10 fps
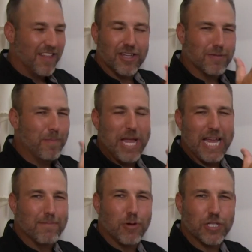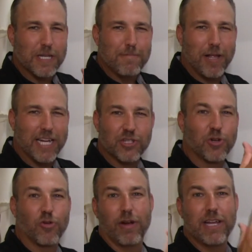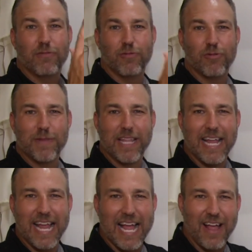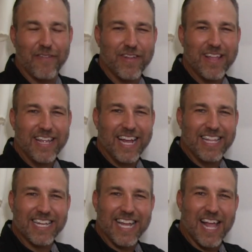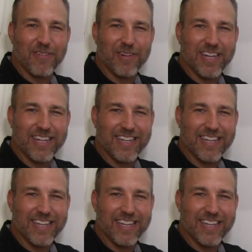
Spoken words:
this big multiplex great room that they have in the Galleria.